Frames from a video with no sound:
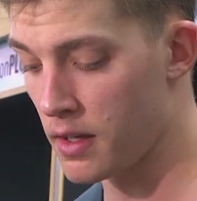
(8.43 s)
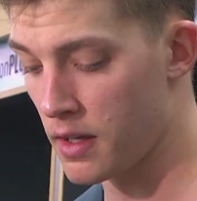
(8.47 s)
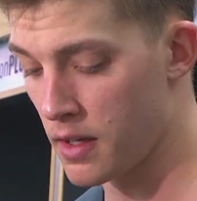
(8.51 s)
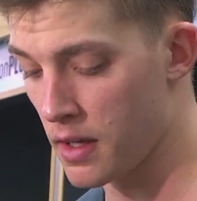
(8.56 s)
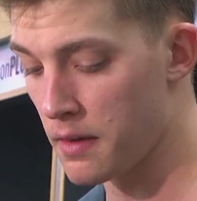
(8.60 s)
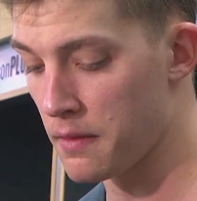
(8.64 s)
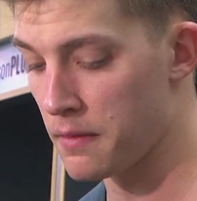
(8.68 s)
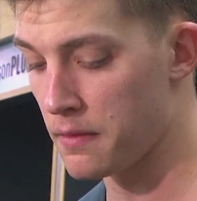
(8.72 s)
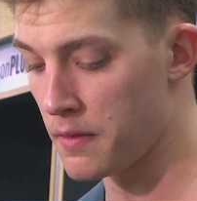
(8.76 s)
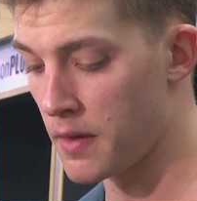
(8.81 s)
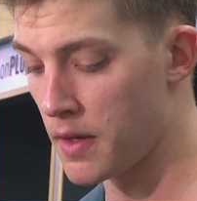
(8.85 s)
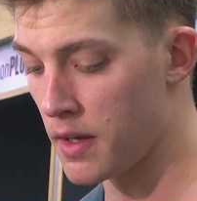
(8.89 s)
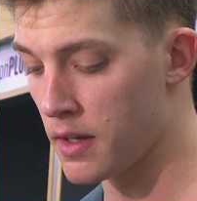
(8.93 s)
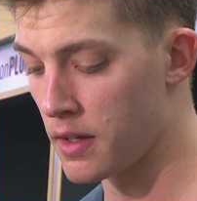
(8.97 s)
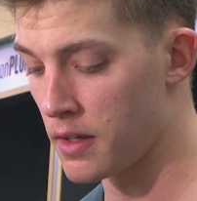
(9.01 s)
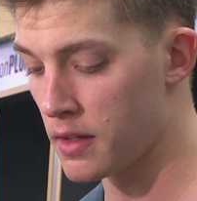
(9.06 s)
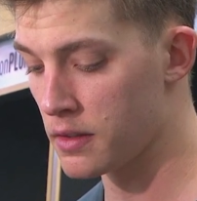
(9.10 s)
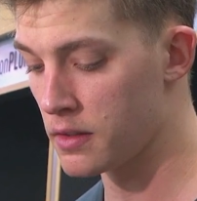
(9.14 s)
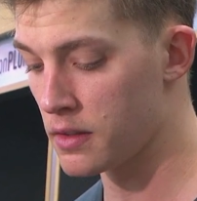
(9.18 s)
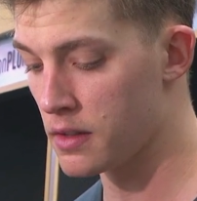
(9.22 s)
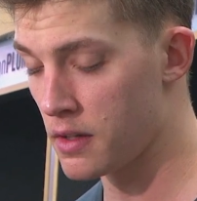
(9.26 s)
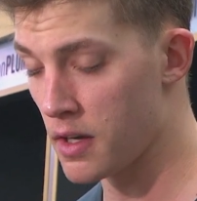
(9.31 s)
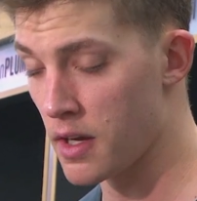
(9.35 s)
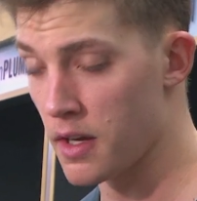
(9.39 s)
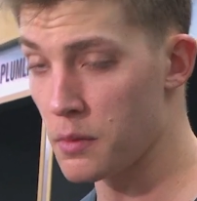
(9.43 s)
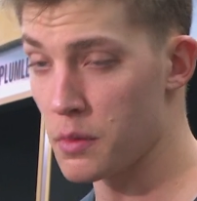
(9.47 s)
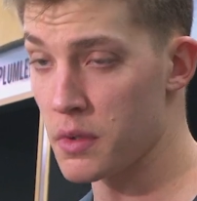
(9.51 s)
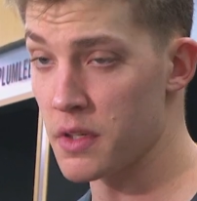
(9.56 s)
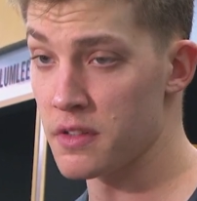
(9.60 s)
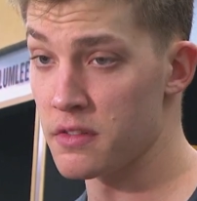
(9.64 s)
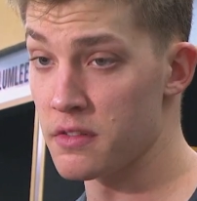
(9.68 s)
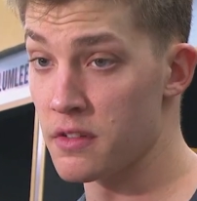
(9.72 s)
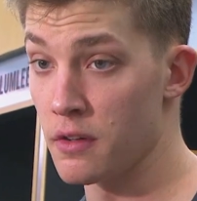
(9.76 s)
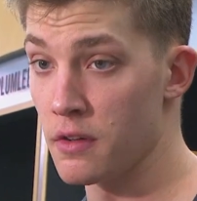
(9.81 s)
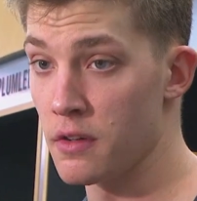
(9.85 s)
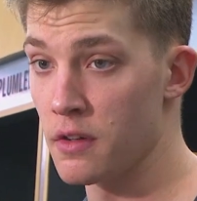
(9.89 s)
give credit when
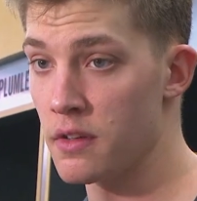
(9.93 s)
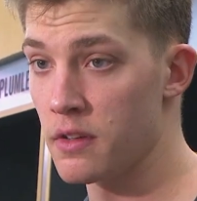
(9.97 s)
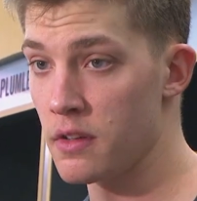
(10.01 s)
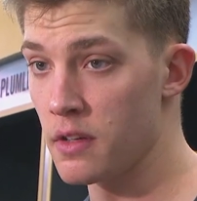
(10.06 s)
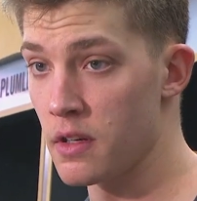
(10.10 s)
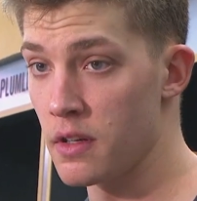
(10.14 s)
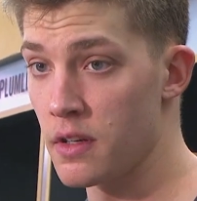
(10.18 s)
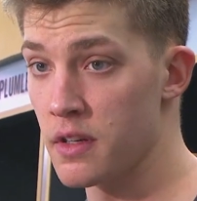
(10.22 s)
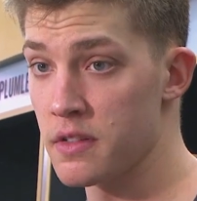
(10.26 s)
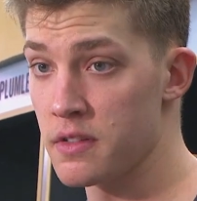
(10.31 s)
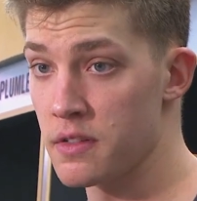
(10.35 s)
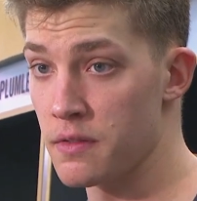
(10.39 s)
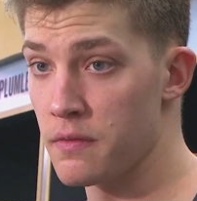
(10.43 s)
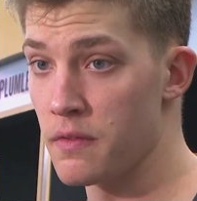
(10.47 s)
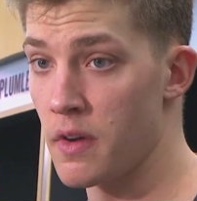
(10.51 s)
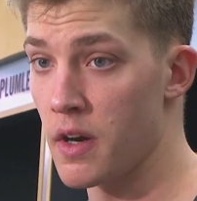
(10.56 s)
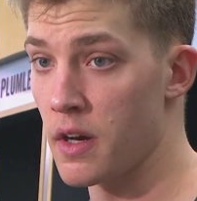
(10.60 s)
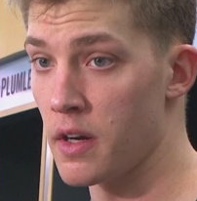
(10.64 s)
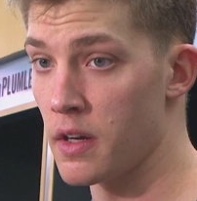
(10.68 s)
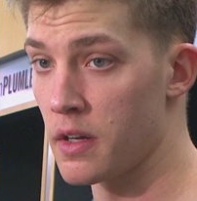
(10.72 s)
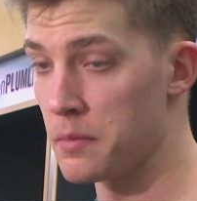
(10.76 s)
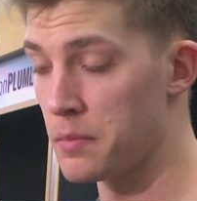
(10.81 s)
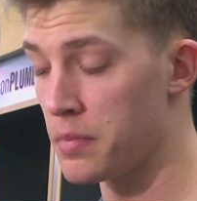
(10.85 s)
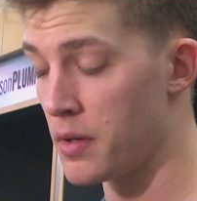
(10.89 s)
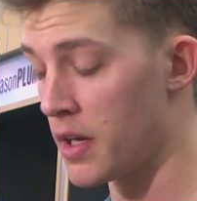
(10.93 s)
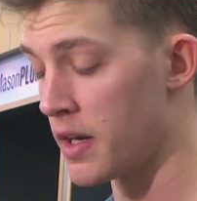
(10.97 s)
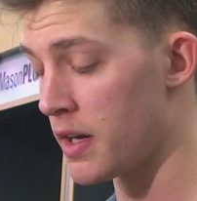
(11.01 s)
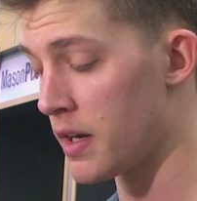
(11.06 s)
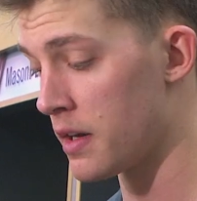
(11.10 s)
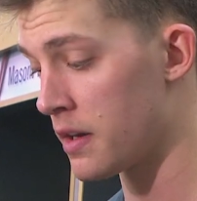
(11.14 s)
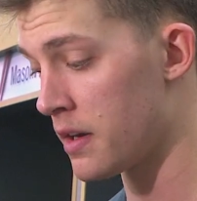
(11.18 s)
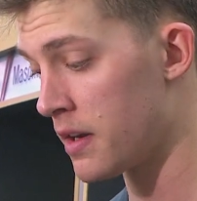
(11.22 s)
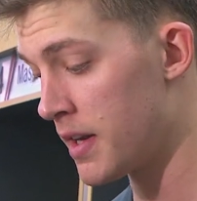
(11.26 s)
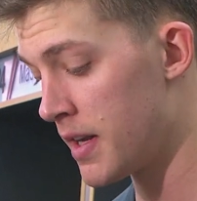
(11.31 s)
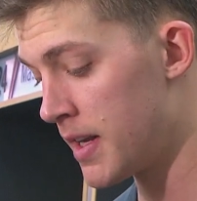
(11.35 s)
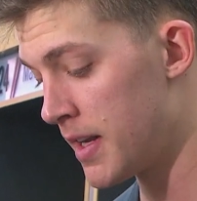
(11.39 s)
it's due. You know, he's a very good
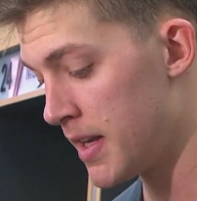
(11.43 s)
player,